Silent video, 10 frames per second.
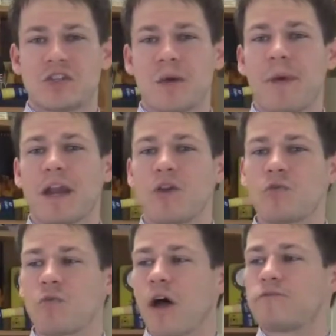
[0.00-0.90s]
Somebody
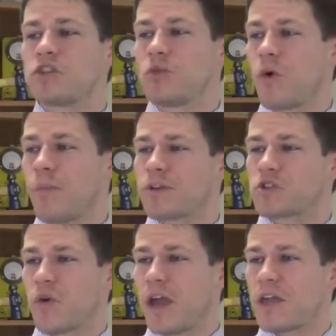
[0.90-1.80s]
who loves you will
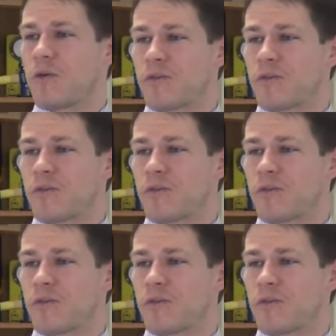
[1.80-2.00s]
betray you.